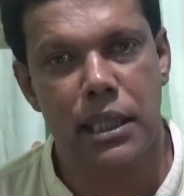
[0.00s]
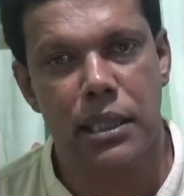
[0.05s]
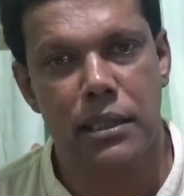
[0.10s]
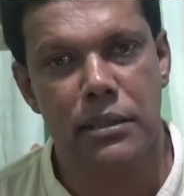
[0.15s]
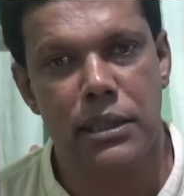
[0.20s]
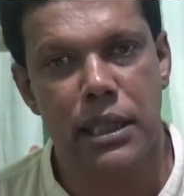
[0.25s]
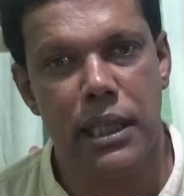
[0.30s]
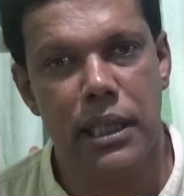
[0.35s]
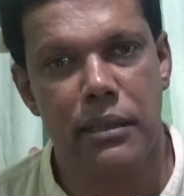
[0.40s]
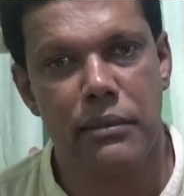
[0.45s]

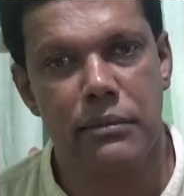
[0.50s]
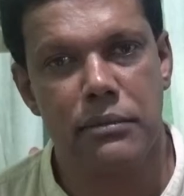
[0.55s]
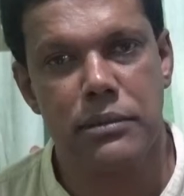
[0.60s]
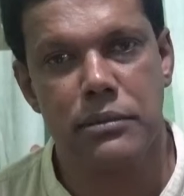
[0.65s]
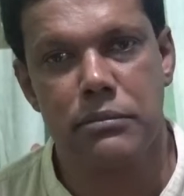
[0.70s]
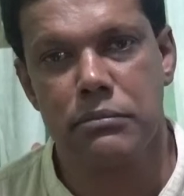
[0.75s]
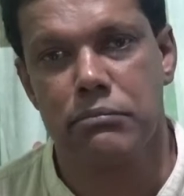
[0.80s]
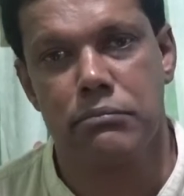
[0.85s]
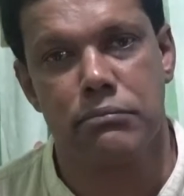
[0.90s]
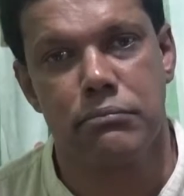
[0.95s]
They have
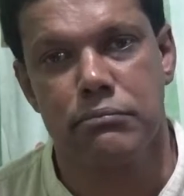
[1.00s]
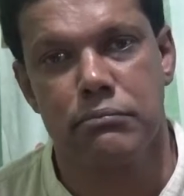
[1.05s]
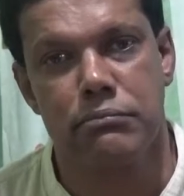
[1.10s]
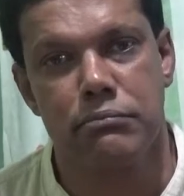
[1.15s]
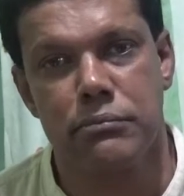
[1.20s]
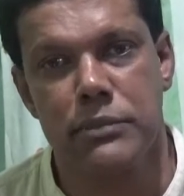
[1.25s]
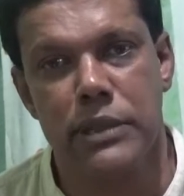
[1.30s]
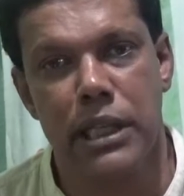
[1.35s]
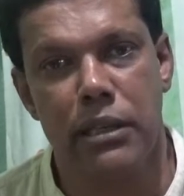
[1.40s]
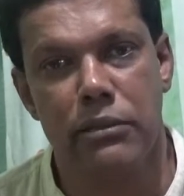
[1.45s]

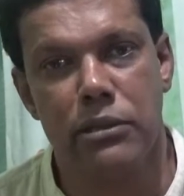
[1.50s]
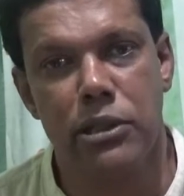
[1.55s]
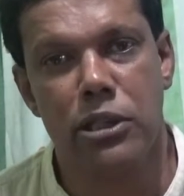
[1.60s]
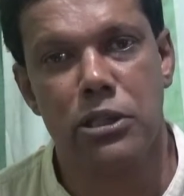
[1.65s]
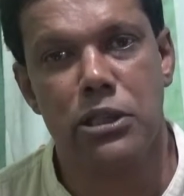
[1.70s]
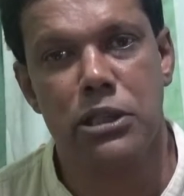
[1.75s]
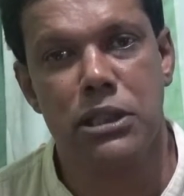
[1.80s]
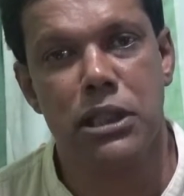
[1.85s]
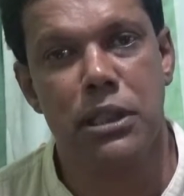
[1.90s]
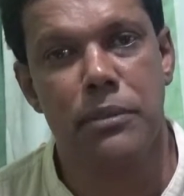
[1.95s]

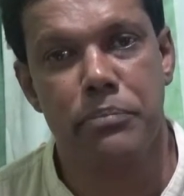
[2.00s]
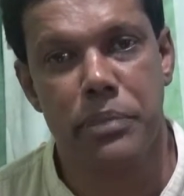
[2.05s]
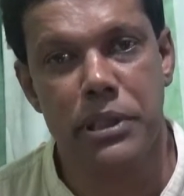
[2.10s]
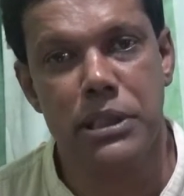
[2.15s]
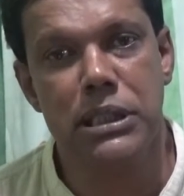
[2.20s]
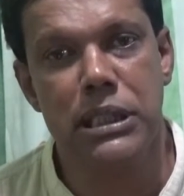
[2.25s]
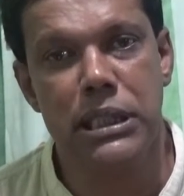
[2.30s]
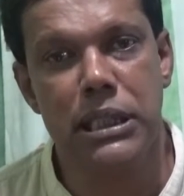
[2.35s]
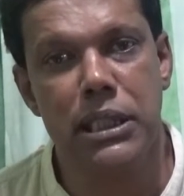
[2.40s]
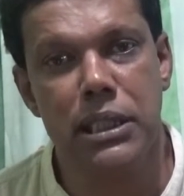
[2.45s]
not
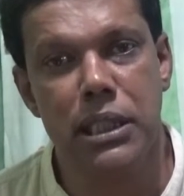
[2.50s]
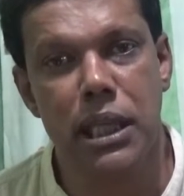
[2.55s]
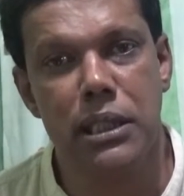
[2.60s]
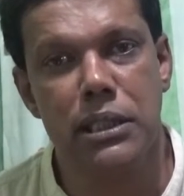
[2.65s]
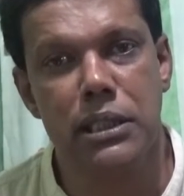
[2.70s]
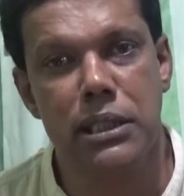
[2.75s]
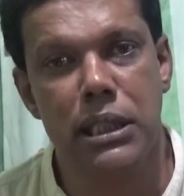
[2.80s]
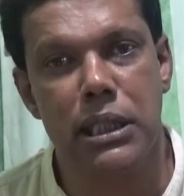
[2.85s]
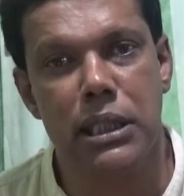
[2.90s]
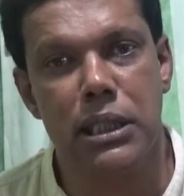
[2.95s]
proceeded
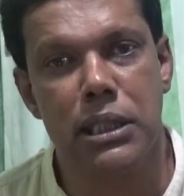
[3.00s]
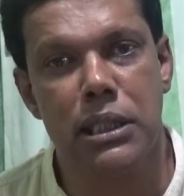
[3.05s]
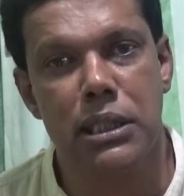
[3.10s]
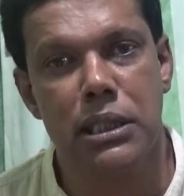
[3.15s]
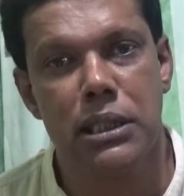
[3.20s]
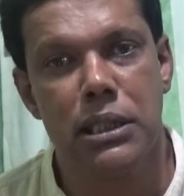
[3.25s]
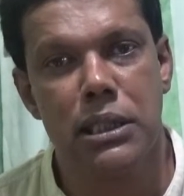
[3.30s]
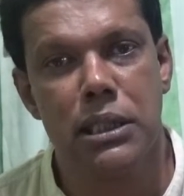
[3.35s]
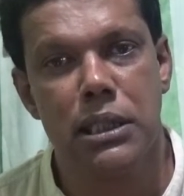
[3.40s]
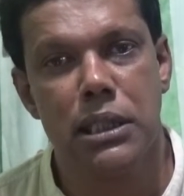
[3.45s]
until
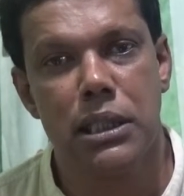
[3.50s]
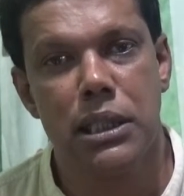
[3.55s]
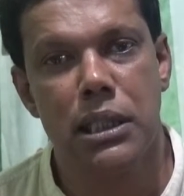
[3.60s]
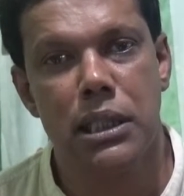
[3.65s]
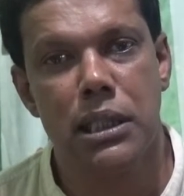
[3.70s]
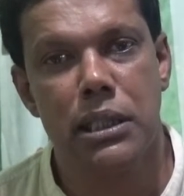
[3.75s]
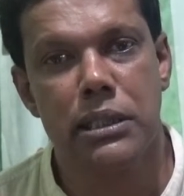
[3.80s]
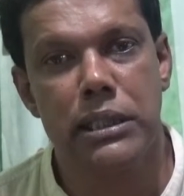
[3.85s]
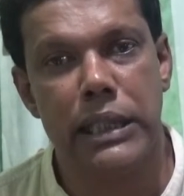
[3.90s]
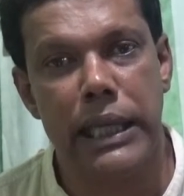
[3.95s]

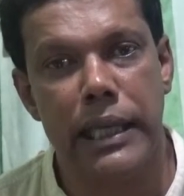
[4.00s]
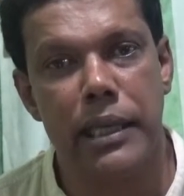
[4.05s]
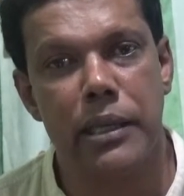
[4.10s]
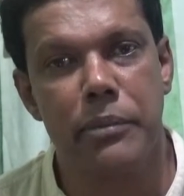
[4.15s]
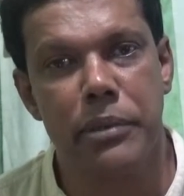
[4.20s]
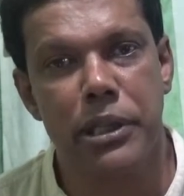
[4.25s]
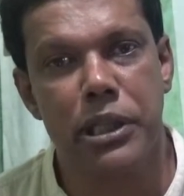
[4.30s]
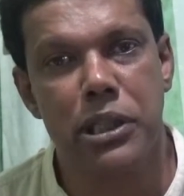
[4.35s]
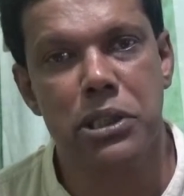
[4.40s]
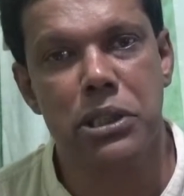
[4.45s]
the end,
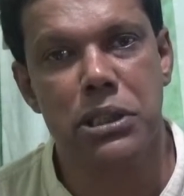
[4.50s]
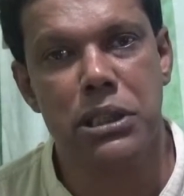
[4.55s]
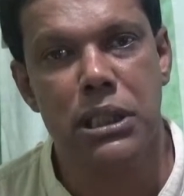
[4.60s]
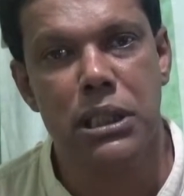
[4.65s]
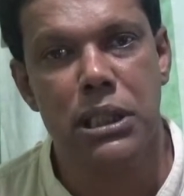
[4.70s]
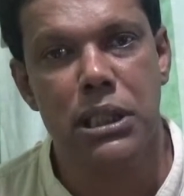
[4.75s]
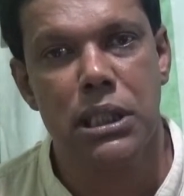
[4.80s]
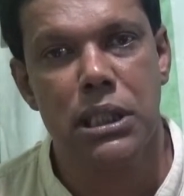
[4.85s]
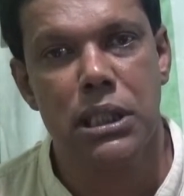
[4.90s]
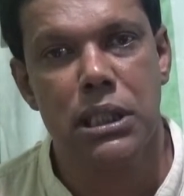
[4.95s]
because
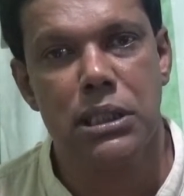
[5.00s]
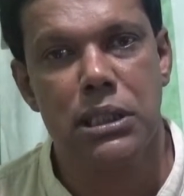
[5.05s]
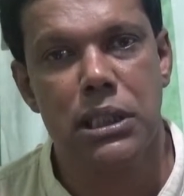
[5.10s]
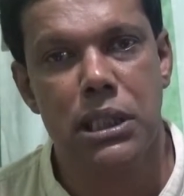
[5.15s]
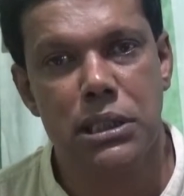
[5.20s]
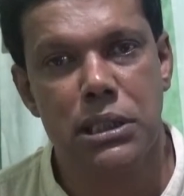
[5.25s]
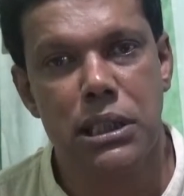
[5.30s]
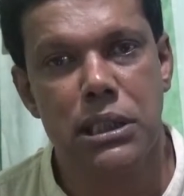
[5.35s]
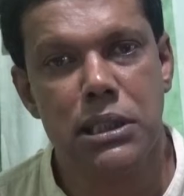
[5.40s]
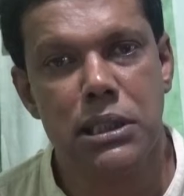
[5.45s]
the
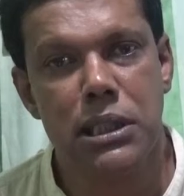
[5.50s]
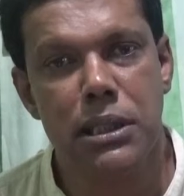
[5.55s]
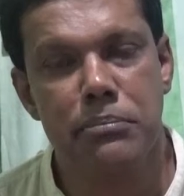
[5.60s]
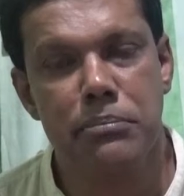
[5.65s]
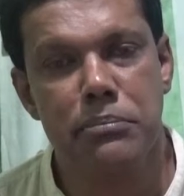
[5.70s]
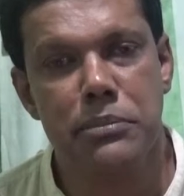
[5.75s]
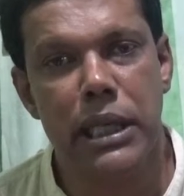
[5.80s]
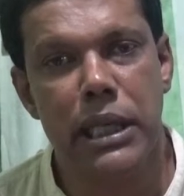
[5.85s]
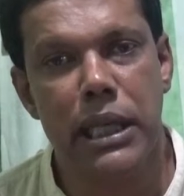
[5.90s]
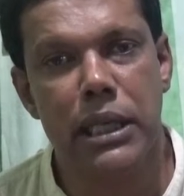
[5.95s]

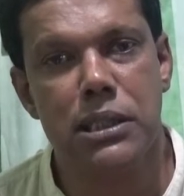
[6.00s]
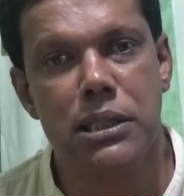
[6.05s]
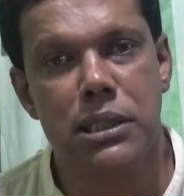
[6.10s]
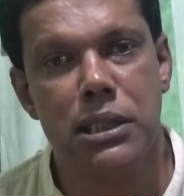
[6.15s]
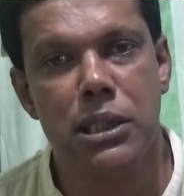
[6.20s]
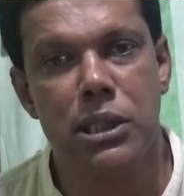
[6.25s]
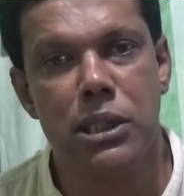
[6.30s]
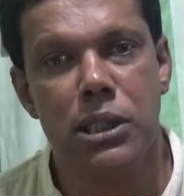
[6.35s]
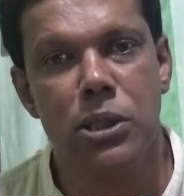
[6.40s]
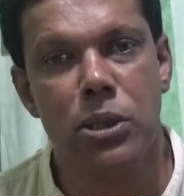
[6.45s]
system takes
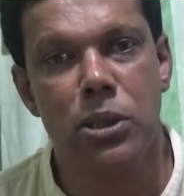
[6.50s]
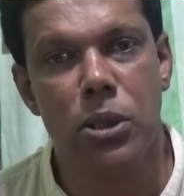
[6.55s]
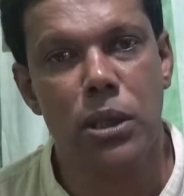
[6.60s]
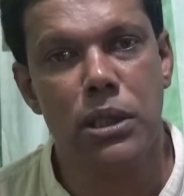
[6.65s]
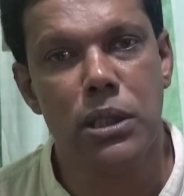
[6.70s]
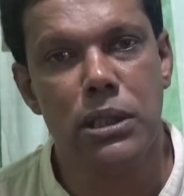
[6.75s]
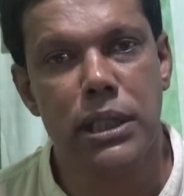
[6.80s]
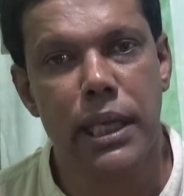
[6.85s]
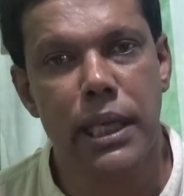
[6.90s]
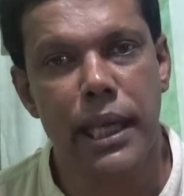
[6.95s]
a
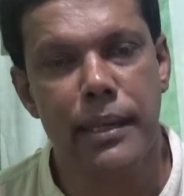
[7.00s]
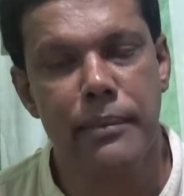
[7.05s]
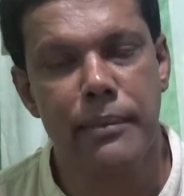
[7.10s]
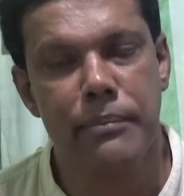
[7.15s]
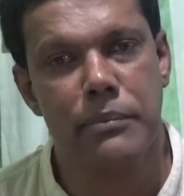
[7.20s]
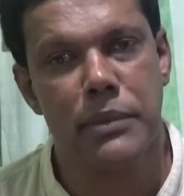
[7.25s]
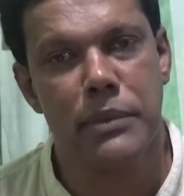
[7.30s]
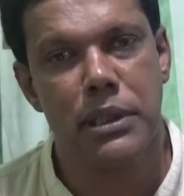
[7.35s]
long time,